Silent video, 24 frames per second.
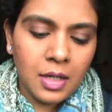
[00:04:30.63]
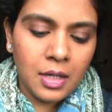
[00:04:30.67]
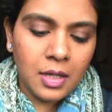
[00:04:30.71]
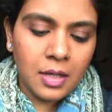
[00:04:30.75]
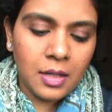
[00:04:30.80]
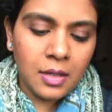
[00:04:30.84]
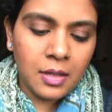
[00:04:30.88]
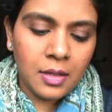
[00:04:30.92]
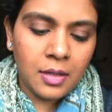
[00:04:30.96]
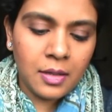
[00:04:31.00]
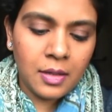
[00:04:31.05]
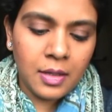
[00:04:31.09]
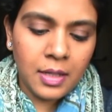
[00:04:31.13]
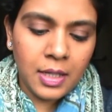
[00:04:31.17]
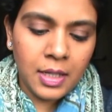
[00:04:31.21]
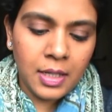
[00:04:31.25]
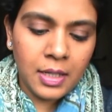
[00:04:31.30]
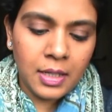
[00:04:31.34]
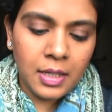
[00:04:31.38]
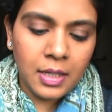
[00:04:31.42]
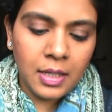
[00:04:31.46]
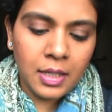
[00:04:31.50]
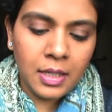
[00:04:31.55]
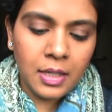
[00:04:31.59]
uh,
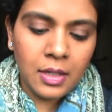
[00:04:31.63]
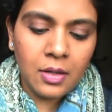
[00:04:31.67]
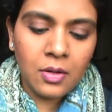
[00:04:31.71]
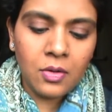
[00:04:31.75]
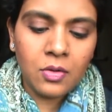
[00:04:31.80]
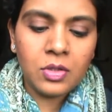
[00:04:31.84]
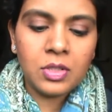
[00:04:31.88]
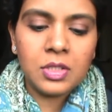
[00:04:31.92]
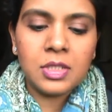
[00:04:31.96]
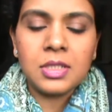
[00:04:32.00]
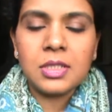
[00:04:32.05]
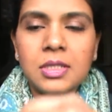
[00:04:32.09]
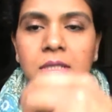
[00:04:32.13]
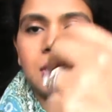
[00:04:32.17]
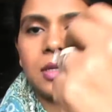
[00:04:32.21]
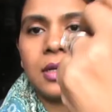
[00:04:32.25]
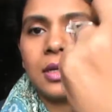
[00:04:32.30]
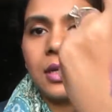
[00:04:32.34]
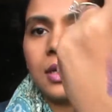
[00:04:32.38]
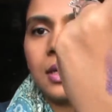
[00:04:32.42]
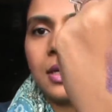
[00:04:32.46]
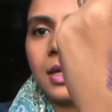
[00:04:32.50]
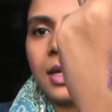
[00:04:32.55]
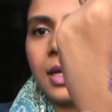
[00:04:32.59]
and it looks
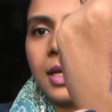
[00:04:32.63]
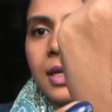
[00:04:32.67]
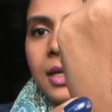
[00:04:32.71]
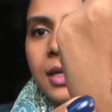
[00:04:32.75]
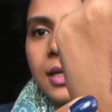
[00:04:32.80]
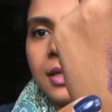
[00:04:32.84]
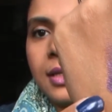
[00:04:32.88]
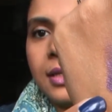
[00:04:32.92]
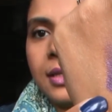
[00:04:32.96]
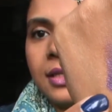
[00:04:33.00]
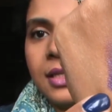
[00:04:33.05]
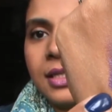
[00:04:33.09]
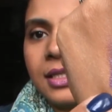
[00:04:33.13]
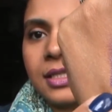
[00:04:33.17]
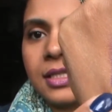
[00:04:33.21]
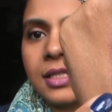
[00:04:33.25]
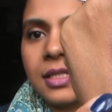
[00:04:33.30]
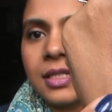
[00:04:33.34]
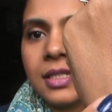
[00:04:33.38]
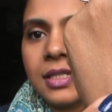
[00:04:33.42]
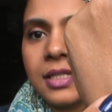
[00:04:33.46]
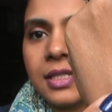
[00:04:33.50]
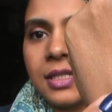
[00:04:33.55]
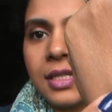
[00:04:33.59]
like
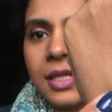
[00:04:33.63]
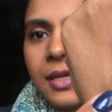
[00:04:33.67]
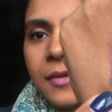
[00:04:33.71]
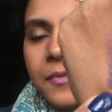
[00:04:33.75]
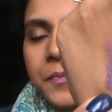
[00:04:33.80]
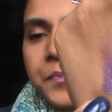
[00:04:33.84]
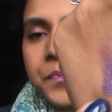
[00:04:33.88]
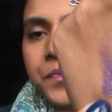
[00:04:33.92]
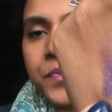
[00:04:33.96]
this see